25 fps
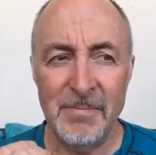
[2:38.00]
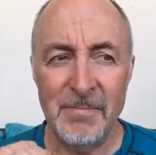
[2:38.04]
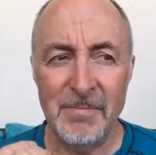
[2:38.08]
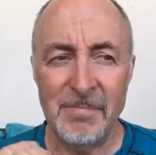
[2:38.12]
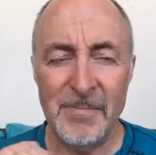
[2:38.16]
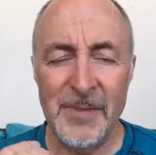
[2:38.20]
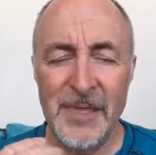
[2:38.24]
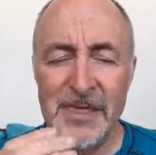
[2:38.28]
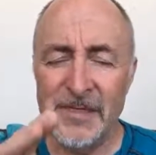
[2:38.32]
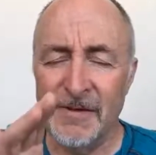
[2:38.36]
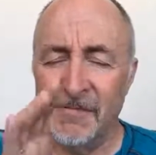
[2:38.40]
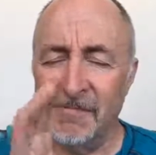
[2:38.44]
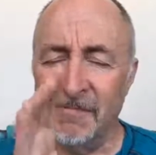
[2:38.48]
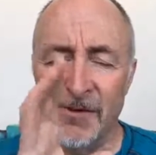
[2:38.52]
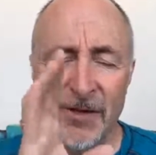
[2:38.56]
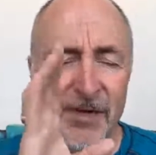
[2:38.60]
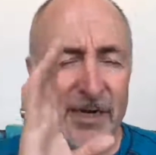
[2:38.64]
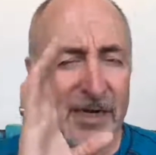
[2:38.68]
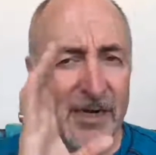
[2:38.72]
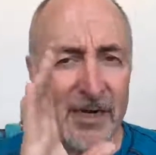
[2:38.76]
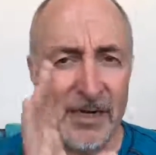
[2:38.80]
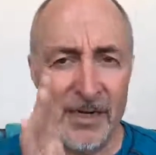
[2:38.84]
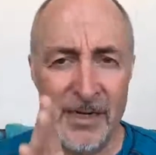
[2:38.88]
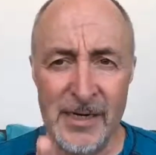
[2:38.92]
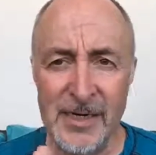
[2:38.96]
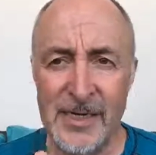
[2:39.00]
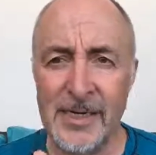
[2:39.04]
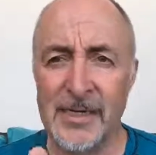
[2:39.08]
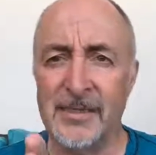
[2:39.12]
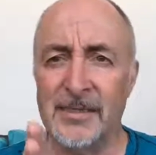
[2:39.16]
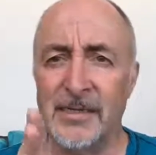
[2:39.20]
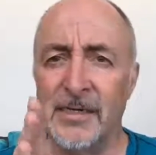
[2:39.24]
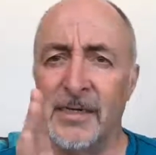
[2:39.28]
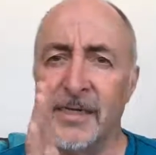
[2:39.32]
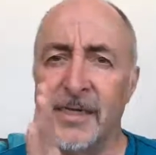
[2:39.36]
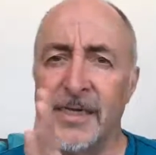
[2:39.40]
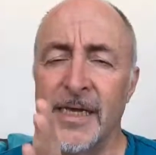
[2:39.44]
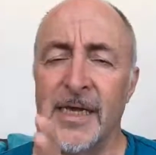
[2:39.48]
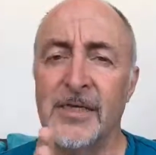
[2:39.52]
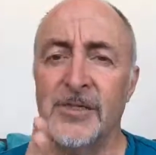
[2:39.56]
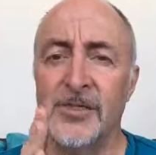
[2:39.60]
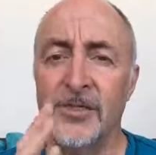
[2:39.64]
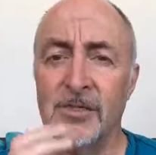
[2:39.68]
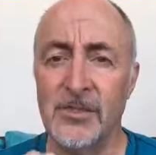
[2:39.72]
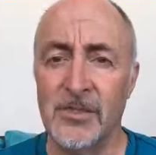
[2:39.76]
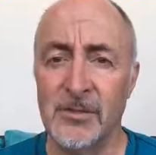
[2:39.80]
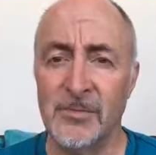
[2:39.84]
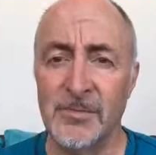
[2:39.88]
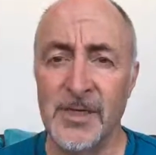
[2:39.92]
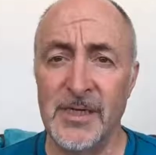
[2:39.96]
There's a very clear
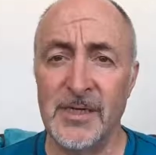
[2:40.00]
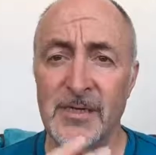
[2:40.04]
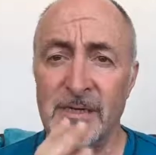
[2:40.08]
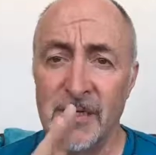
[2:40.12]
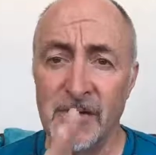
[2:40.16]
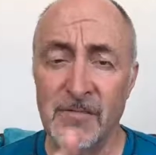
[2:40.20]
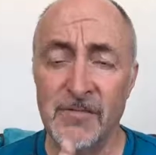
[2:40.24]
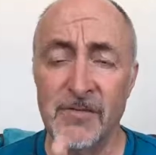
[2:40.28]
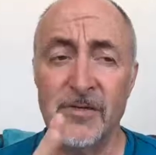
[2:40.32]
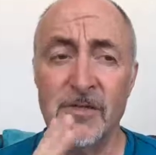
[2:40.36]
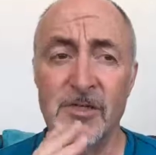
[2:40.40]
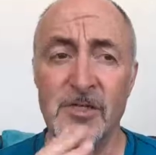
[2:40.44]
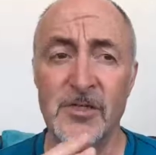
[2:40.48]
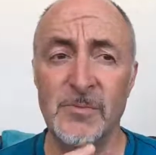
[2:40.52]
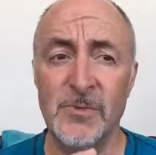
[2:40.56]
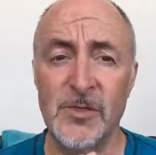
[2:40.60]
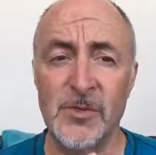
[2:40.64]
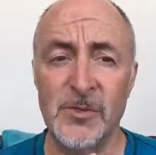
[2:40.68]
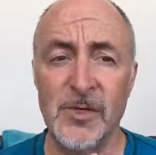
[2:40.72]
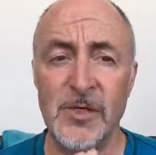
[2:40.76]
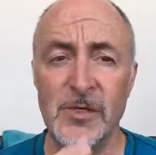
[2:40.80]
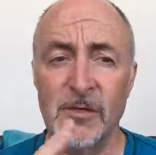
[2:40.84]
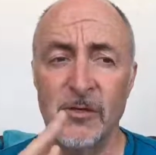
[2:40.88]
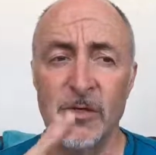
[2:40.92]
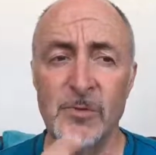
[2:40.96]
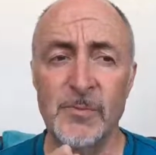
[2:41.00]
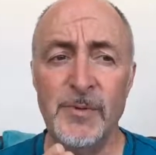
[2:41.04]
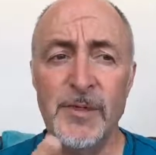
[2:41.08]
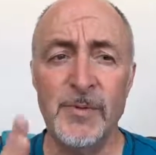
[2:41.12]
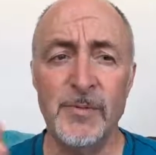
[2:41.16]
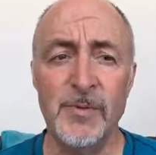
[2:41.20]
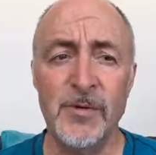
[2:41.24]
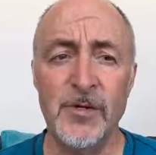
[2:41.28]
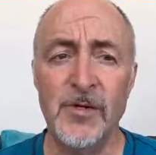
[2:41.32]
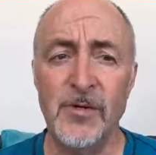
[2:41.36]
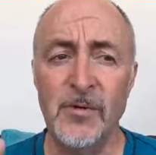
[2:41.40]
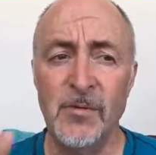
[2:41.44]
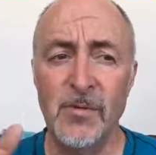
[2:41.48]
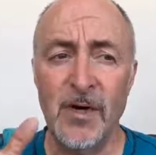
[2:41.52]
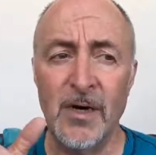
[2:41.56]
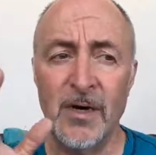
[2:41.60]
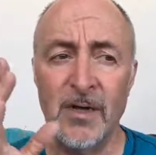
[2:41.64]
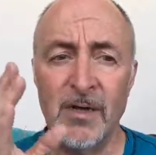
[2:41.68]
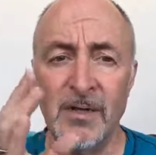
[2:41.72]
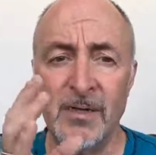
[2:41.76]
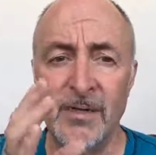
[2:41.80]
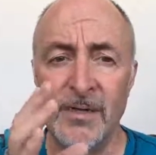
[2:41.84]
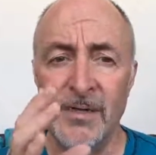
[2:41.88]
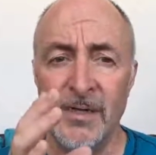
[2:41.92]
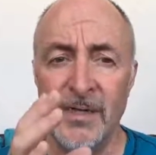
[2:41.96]
delineation to me, difference between those people who
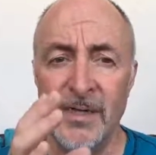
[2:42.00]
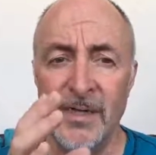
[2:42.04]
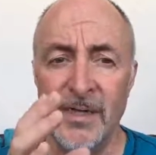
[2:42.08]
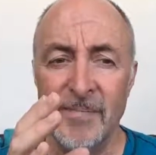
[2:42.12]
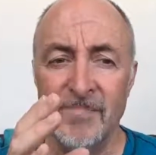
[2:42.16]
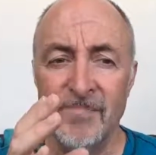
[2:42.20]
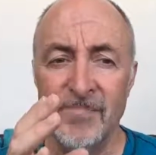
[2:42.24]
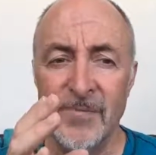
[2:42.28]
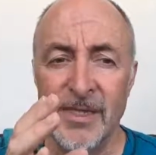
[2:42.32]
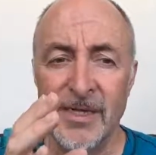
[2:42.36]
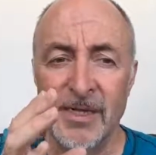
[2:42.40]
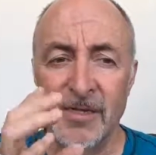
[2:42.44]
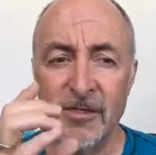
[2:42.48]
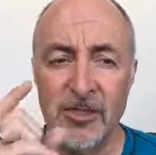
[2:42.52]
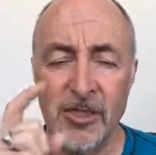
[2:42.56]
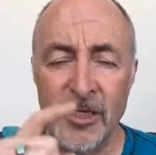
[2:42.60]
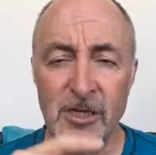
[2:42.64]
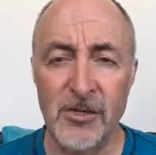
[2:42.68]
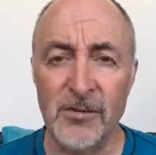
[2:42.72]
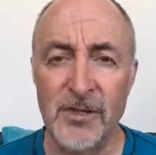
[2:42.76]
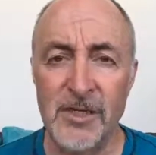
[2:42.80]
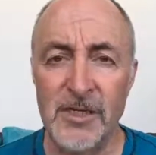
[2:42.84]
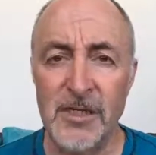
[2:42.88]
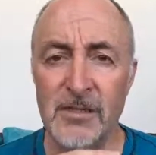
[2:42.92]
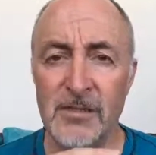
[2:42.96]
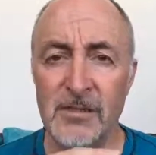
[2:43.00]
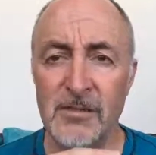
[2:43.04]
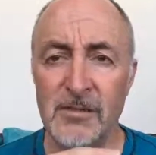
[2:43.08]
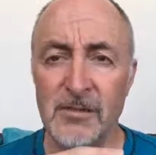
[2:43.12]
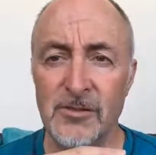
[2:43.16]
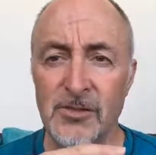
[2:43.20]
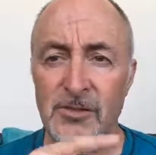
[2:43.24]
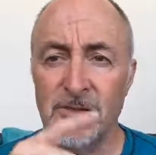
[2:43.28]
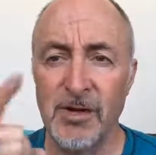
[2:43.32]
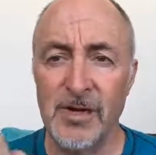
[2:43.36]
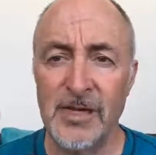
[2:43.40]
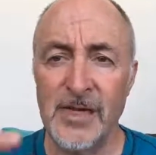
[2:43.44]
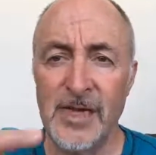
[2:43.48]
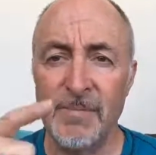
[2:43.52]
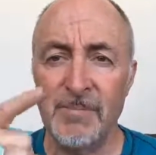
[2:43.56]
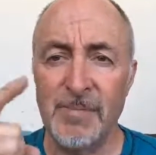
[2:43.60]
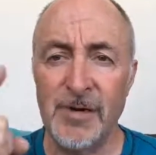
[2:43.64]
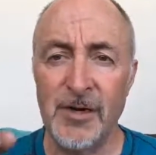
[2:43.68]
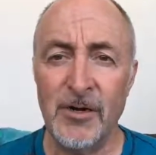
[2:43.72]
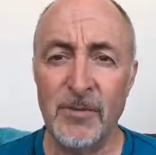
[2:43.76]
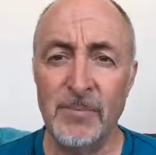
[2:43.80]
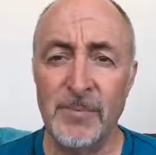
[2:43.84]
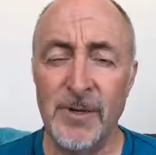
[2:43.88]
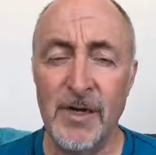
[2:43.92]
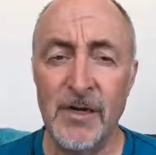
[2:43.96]
are continually trying to get
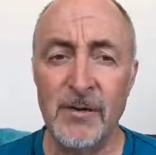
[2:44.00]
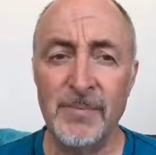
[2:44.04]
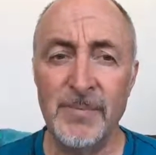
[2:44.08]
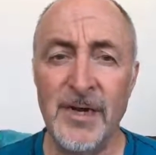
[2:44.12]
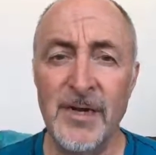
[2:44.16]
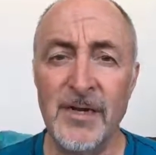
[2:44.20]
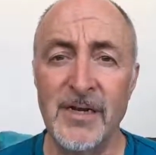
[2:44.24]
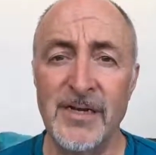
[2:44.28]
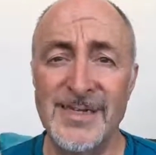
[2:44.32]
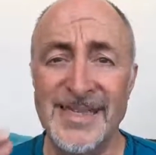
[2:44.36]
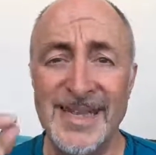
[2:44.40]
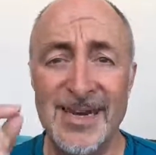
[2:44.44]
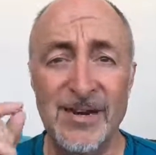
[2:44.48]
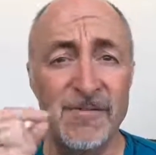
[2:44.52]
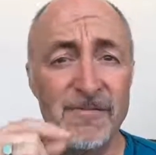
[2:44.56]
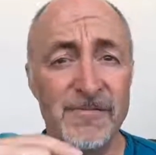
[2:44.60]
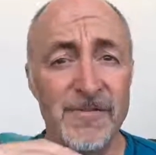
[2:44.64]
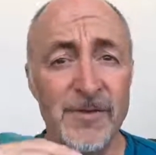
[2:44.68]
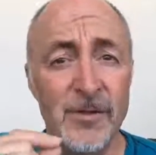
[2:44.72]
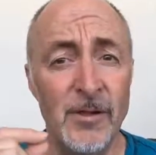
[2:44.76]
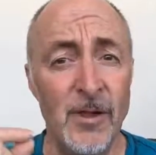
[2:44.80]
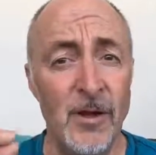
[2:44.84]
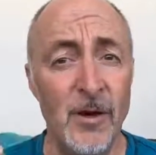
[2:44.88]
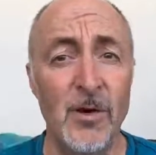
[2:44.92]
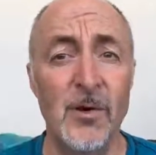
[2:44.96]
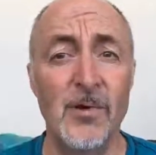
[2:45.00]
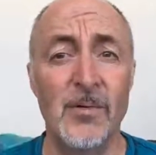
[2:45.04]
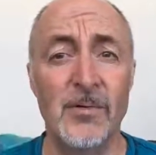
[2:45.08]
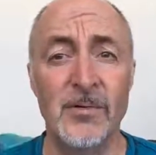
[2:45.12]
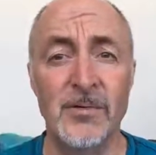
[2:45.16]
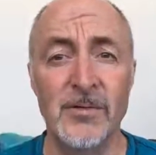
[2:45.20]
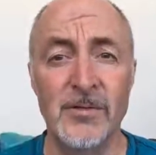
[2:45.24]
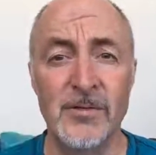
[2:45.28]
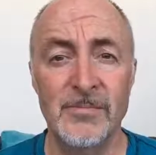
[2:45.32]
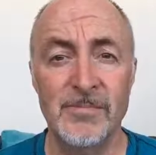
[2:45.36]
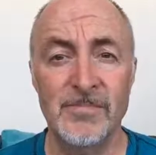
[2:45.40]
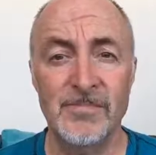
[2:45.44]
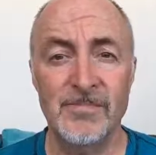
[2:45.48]
better and better and better because they don't feel whole